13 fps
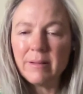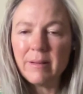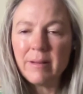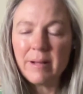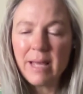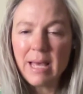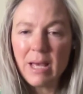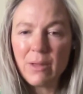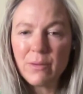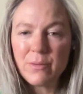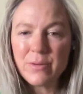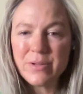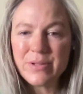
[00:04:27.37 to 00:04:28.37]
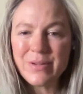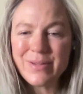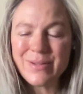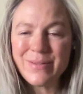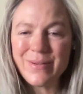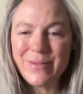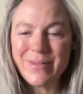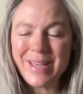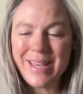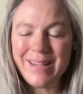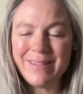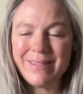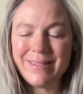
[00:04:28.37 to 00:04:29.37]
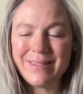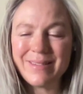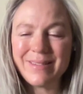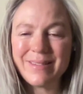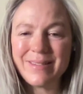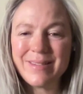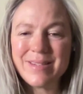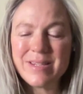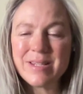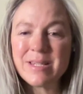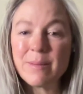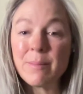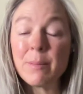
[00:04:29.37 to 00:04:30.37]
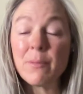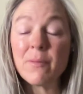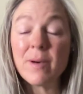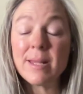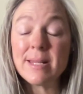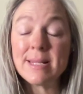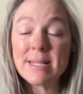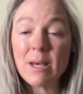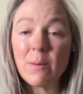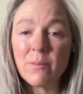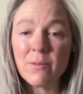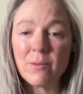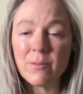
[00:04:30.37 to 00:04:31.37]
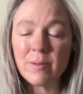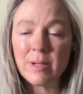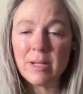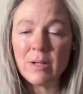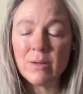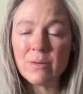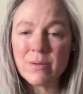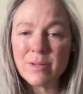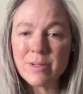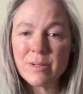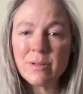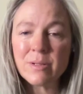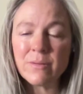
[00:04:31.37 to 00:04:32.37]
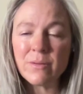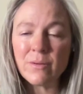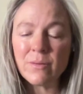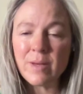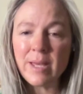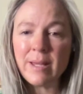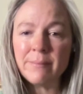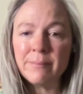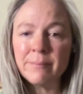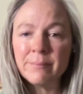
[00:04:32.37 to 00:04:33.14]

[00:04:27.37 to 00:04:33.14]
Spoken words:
and out through the soles of your feet. So some people find this helpful. In through the soles of your feet,